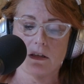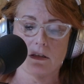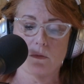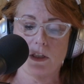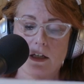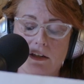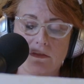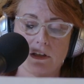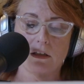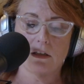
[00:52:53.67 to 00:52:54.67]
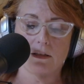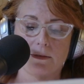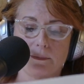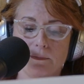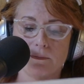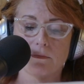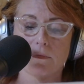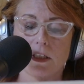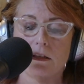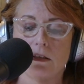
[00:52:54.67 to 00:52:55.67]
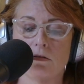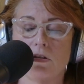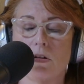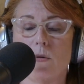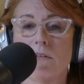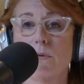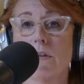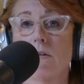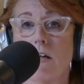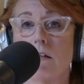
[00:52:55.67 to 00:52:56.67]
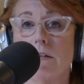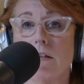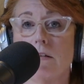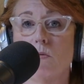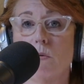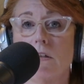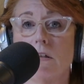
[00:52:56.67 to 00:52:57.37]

other. We have a joke. Whenever we go down there, we